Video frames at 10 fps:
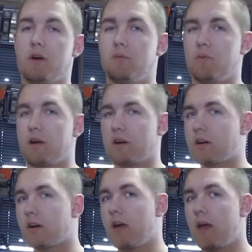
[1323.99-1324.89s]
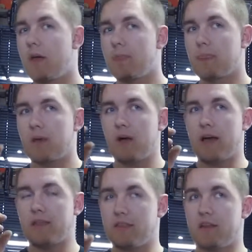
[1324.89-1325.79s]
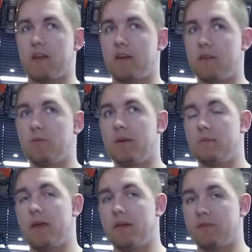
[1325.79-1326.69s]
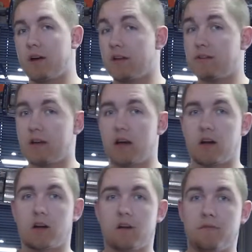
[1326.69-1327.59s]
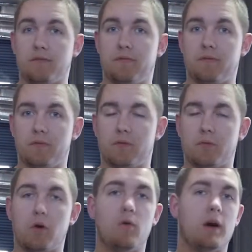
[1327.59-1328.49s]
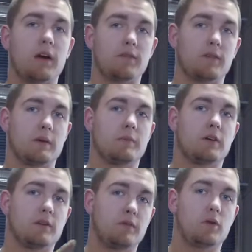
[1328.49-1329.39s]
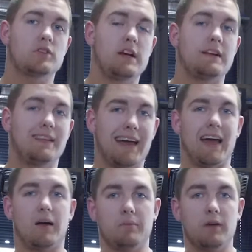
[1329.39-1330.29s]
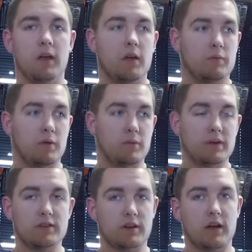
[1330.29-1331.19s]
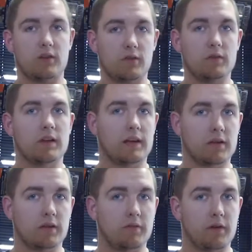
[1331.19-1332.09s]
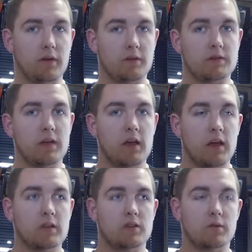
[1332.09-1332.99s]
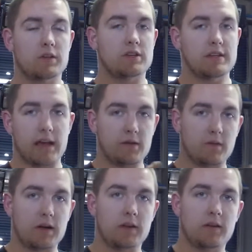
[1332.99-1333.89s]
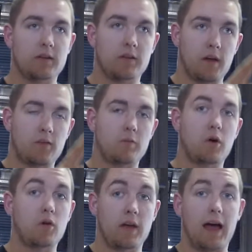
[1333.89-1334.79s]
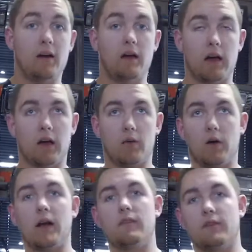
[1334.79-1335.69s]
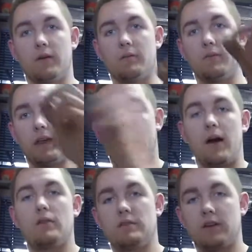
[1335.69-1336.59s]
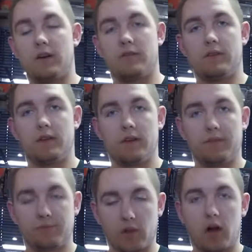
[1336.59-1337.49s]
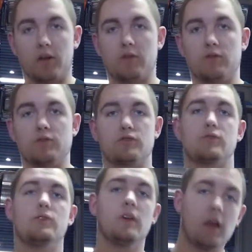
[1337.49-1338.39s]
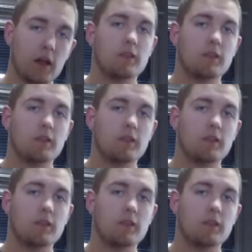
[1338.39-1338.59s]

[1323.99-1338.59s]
problem where I think we may have cut our remote wire from our 4-channel amp when we took out our old line of converters. So we just had to run a remote wire from the out of the audio control